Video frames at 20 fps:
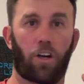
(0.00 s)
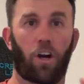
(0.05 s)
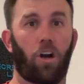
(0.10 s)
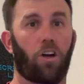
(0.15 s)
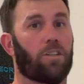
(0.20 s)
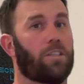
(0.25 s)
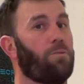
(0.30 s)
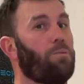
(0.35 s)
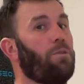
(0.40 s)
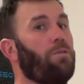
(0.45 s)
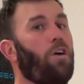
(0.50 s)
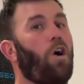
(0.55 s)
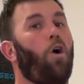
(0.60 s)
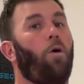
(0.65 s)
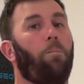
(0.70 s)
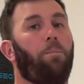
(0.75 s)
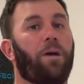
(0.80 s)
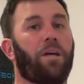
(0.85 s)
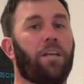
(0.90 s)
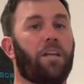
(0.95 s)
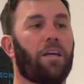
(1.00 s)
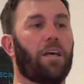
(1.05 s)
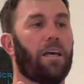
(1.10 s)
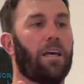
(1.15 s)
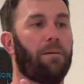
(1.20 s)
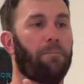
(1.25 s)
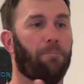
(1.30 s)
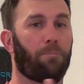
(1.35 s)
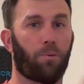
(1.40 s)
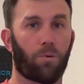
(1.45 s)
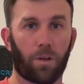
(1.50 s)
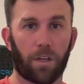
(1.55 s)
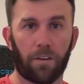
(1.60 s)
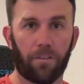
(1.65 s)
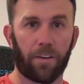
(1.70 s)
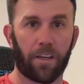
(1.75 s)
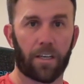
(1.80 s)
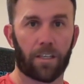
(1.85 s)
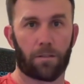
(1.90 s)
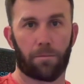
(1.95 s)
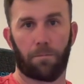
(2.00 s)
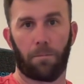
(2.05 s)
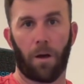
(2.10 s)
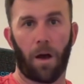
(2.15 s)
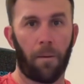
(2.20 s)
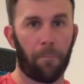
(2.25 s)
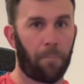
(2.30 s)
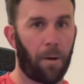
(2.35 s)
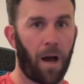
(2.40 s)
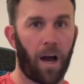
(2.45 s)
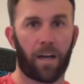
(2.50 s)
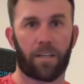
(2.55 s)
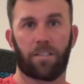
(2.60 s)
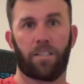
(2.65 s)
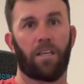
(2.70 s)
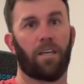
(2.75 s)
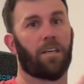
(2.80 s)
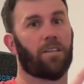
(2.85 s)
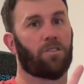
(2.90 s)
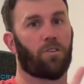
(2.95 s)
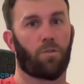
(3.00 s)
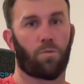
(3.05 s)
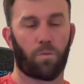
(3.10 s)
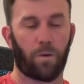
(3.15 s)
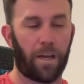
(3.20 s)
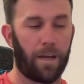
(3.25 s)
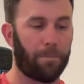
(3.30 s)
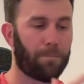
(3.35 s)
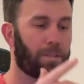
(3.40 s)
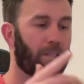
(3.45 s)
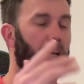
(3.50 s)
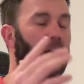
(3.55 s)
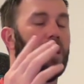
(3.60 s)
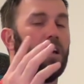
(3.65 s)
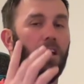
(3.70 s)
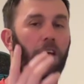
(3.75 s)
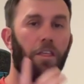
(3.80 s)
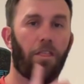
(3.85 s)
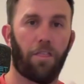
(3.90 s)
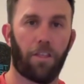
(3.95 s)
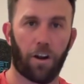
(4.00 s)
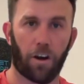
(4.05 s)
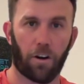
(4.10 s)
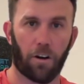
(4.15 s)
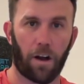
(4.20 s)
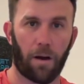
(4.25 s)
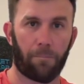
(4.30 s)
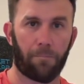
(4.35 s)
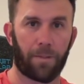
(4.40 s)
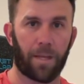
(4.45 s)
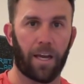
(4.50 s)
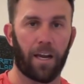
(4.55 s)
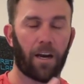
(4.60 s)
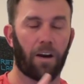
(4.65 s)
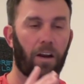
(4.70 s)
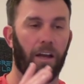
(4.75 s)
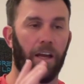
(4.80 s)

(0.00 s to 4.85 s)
Cards that we've opened in previous unboxings or rips, they're up there.